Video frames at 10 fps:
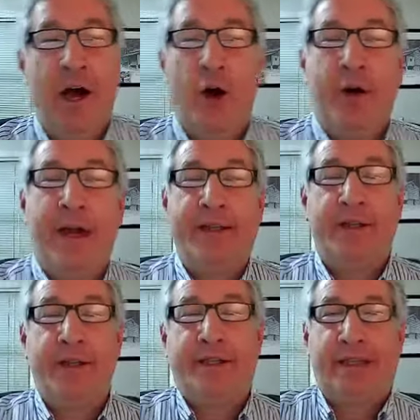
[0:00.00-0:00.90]
Okay,
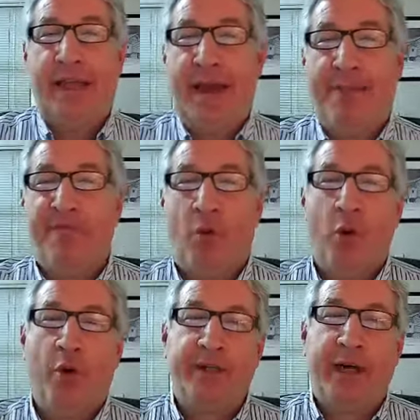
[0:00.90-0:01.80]
so this is Lab
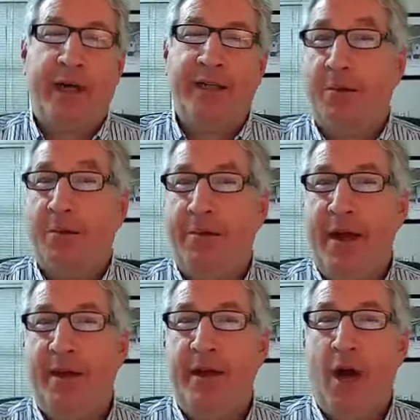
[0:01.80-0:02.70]
4, Scientific
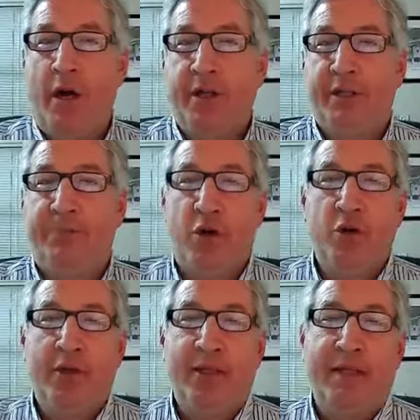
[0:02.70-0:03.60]
Method,
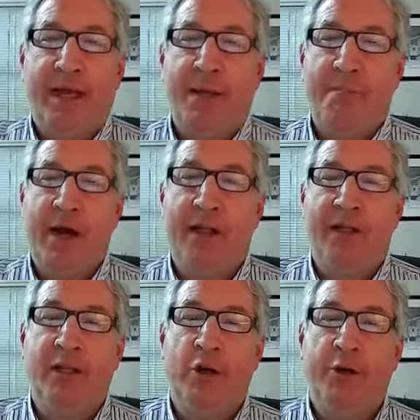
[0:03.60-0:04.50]
Osmosis and
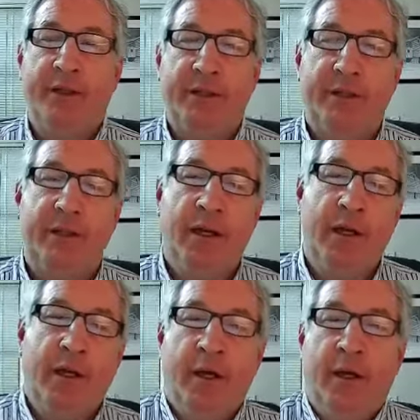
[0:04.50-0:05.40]
Mitosis,
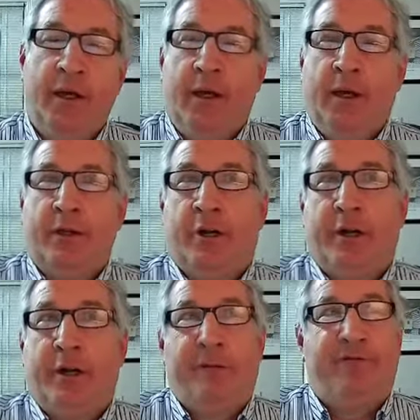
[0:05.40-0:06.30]

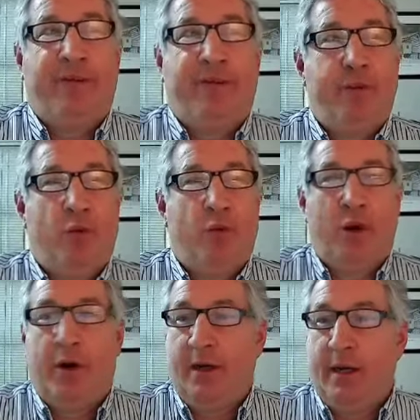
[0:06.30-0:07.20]
starting
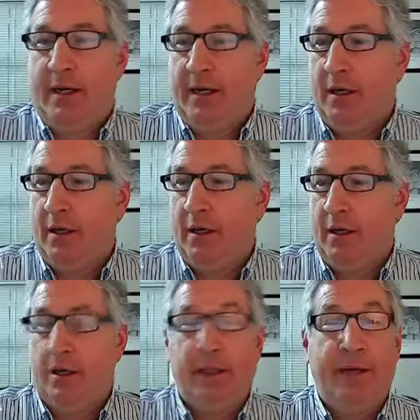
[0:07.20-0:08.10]
February
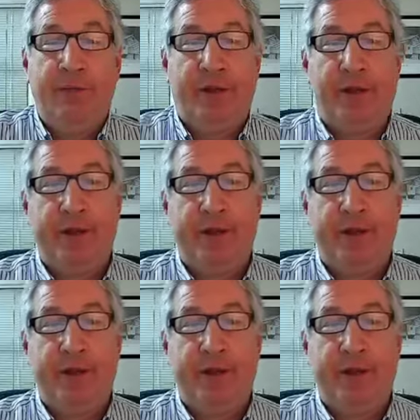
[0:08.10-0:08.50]
11th